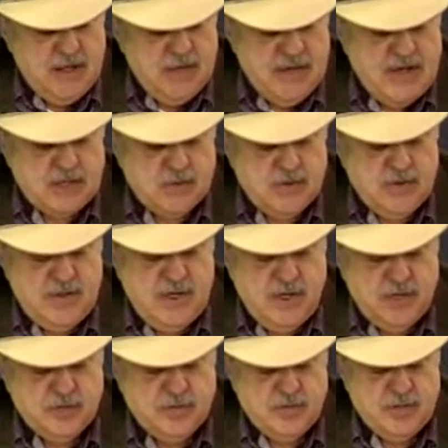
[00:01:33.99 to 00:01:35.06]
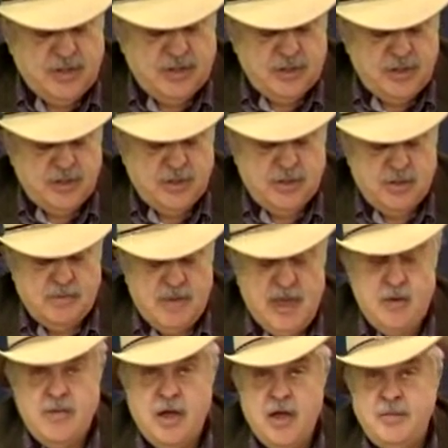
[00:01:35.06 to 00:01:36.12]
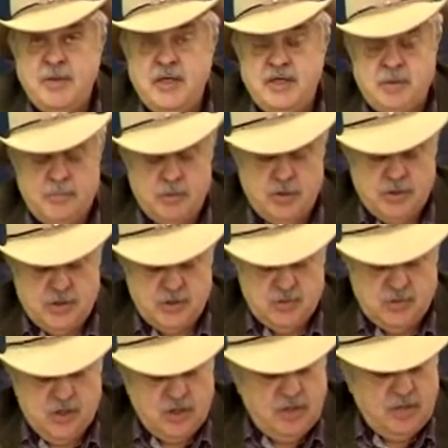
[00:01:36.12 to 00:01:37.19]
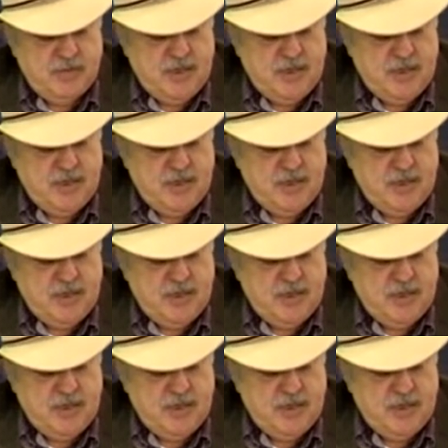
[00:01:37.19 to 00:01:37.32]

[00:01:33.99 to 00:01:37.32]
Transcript: That's where the ultimate loser may well be the postal worker,